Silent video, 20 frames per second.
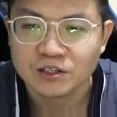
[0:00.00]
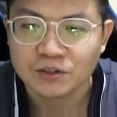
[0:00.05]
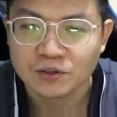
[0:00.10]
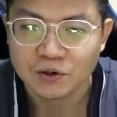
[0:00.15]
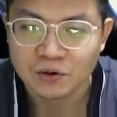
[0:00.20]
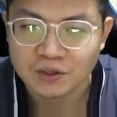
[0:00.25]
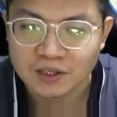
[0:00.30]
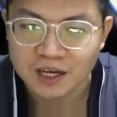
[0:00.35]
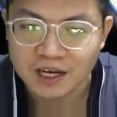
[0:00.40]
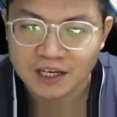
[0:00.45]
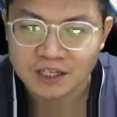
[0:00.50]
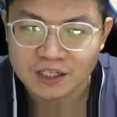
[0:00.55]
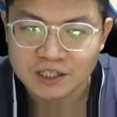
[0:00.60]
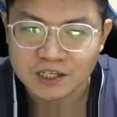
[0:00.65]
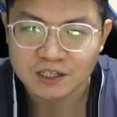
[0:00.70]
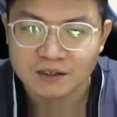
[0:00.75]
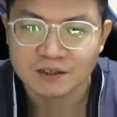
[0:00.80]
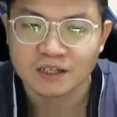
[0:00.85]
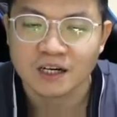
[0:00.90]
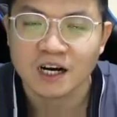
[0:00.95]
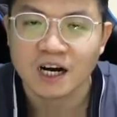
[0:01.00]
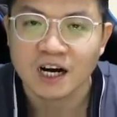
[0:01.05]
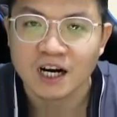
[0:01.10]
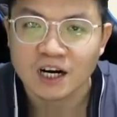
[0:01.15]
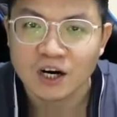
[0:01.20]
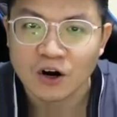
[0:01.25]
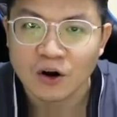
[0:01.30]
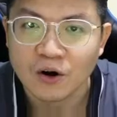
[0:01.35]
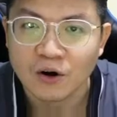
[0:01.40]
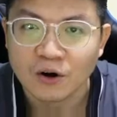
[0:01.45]
notation
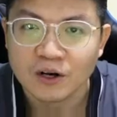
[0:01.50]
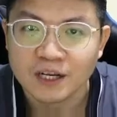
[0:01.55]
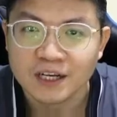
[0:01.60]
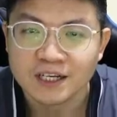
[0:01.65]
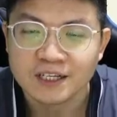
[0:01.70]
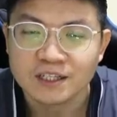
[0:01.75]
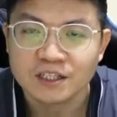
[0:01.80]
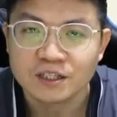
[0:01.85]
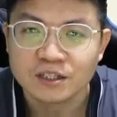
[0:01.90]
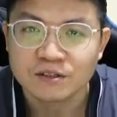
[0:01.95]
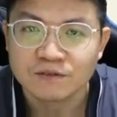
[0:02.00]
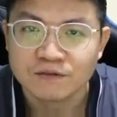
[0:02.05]
according